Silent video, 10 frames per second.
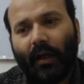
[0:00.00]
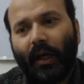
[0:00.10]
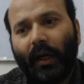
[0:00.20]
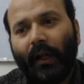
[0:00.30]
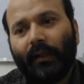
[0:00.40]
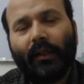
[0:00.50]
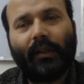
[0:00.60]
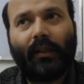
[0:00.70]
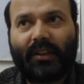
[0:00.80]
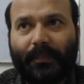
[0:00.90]
and
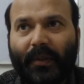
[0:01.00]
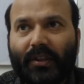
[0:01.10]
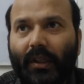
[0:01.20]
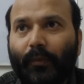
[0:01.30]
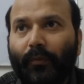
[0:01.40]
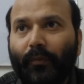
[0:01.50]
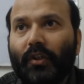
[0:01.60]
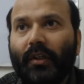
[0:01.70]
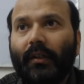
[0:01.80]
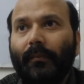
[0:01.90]
special
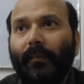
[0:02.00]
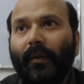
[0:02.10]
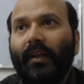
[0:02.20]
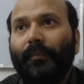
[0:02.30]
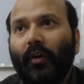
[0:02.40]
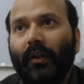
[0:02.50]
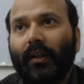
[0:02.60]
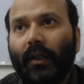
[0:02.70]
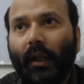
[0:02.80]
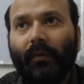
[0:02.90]
provision made for the
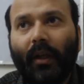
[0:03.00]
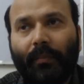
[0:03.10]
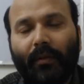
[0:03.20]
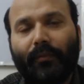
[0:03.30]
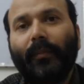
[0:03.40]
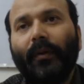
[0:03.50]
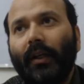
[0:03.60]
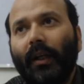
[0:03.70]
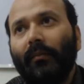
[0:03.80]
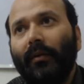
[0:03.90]
tribal upliftment
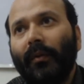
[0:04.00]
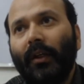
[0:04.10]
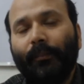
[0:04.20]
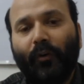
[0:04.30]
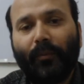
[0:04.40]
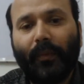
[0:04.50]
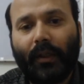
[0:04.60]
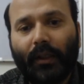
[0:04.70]
and women empowerment,